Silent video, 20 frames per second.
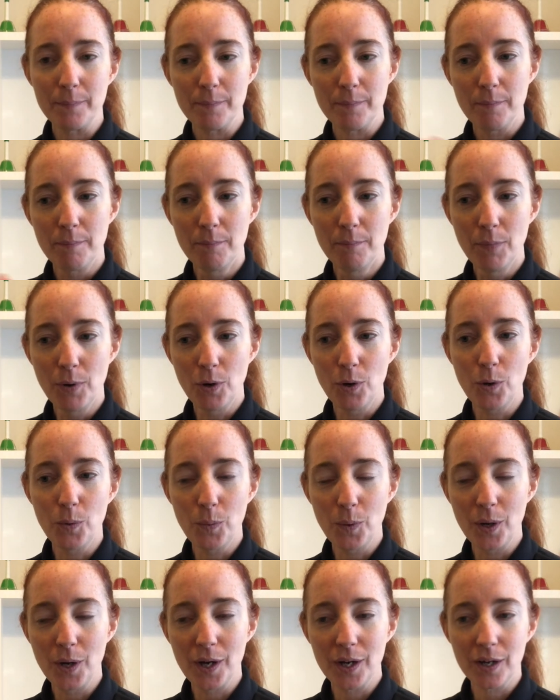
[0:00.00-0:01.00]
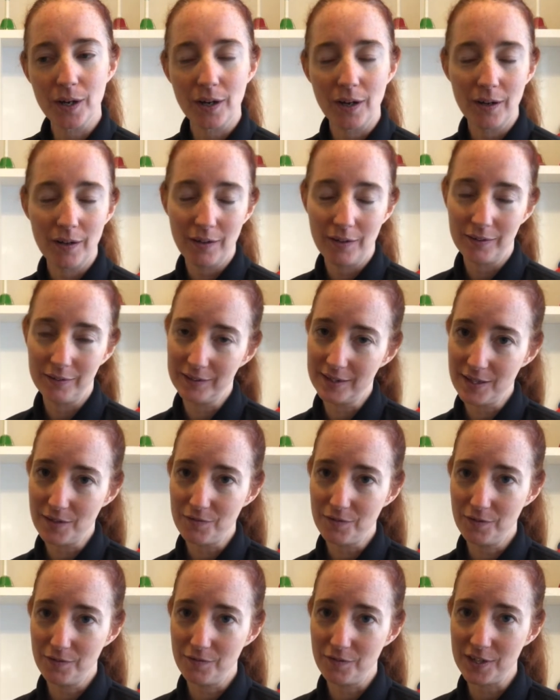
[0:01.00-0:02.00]
more work on
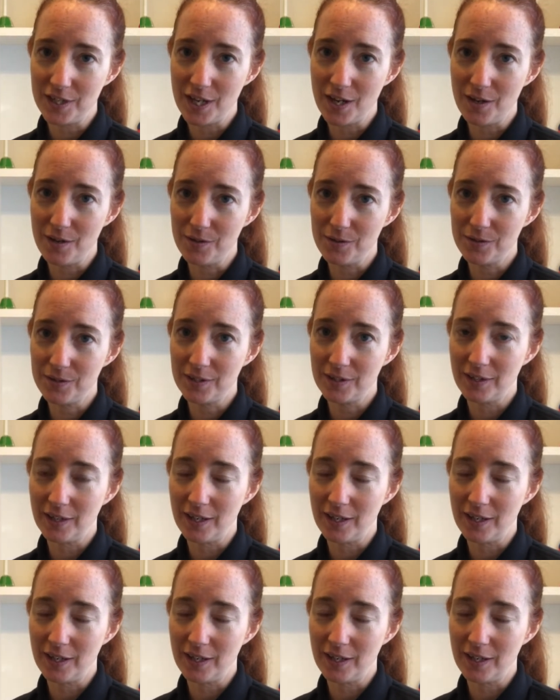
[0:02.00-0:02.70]
different videos